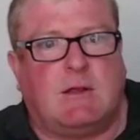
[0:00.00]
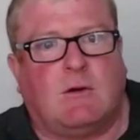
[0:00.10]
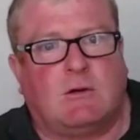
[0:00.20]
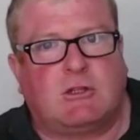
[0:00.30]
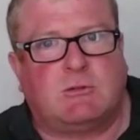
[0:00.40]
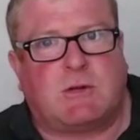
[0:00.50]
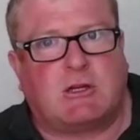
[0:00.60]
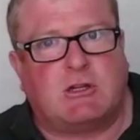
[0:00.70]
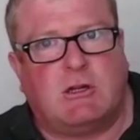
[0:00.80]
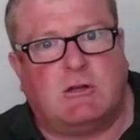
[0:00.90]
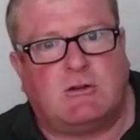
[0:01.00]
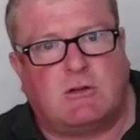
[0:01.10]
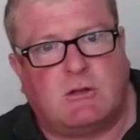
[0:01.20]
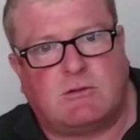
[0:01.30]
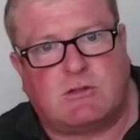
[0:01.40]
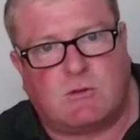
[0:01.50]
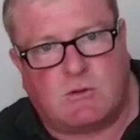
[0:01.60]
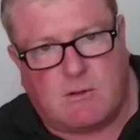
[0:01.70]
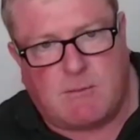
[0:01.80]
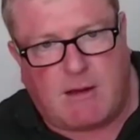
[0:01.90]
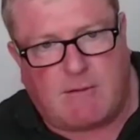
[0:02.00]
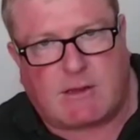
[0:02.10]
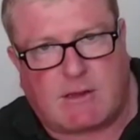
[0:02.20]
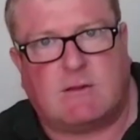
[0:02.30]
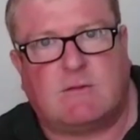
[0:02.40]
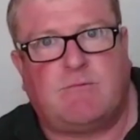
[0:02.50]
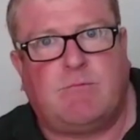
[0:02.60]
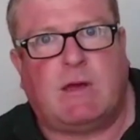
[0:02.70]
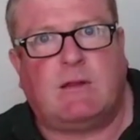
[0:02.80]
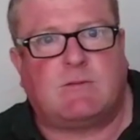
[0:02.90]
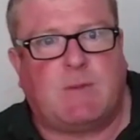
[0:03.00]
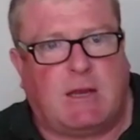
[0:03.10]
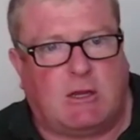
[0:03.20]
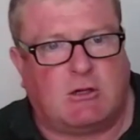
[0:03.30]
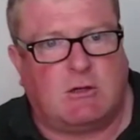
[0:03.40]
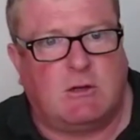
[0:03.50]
the horses were actually introduced to the Americas by the Spanish.